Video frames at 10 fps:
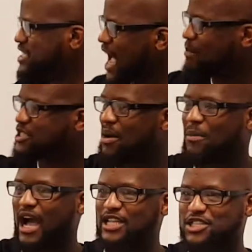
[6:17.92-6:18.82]
time
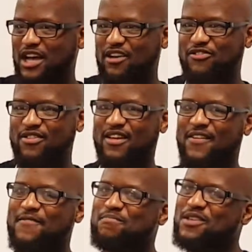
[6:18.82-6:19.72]
something got tough,
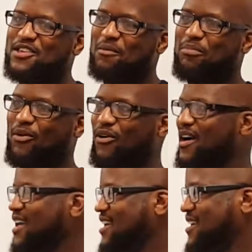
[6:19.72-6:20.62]
your
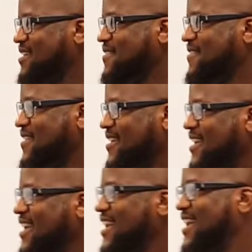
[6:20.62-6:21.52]
boy
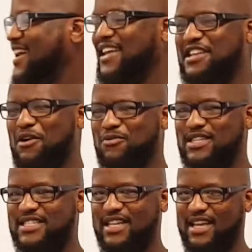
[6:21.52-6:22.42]
hit that
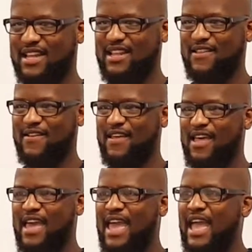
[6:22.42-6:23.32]
reset.
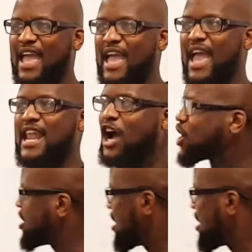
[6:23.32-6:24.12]
And I couldn't